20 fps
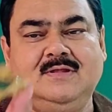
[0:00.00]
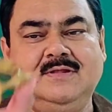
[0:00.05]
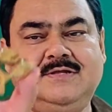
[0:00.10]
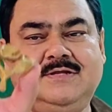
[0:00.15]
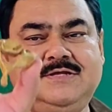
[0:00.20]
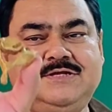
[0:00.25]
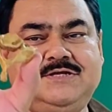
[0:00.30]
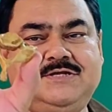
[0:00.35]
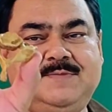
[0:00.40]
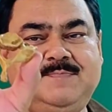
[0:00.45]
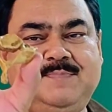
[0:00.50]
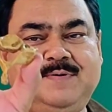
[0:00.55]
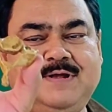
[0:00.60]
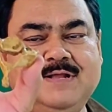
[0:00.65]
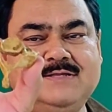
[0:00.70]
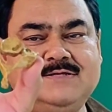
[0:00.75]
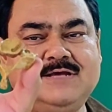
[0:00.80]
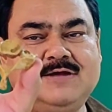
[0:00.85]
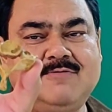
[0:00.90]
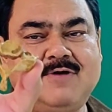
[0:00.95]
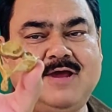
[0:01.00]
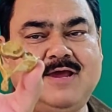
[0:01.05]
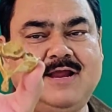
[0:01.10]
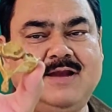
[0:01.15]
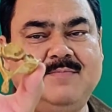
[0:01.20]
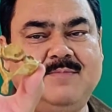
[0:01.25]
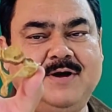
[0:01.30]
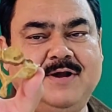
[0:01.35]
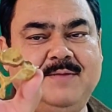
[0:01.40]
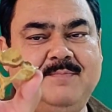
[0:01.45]
This is typical
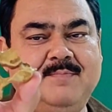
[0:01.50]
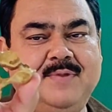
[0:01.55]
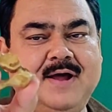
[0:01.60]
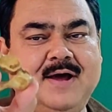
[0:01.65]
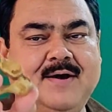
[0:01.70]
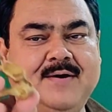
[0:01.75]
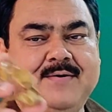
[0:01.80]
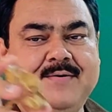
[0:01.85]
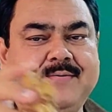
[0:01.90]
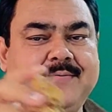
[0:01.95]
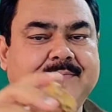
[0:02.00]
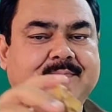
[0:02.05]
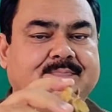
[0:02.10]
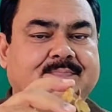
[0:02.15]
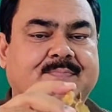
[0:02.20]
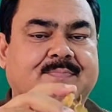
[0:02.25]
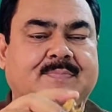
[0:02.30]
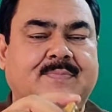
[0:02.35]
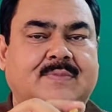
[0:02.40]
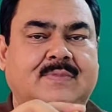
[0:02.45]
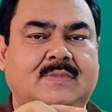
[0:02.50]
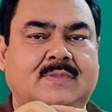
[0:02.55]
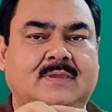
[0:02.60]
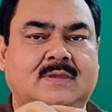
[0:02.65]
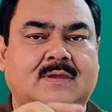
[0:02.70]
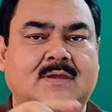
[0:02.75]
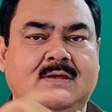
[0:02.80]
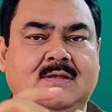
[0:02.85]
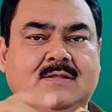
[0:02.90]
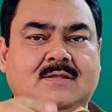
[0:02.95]
cervical vertebra.
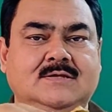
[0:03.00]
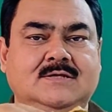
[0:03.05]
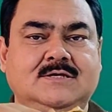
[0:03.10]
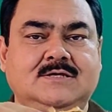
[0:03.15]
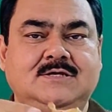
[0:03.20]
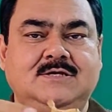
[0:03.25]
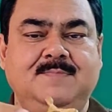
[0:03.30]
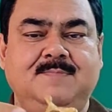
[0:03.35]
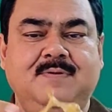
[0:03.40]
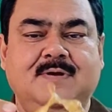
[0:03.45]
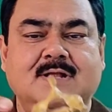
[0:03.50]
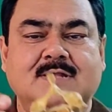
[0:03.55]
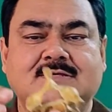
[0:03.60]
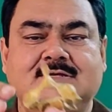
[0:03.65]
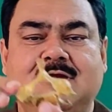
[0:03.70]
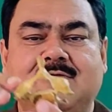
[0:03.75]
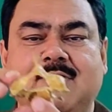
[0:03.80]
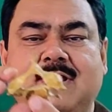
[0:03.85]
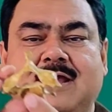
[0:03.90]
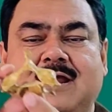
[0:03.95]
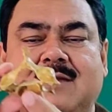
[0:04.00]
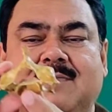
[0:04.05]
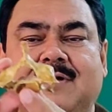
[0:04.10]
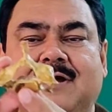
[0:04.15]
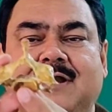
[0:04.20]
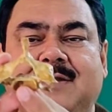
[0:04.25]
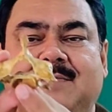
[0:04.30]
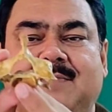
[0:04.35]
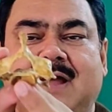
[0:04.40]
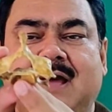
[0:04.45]
This is typical cervical
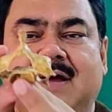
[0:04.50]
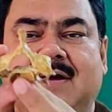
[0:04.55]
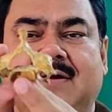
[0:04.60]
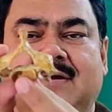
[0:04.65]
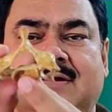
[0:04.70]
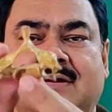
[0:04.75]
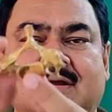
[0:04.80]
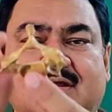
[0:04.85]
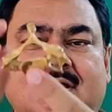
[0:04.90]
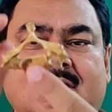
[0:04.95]
vertebra.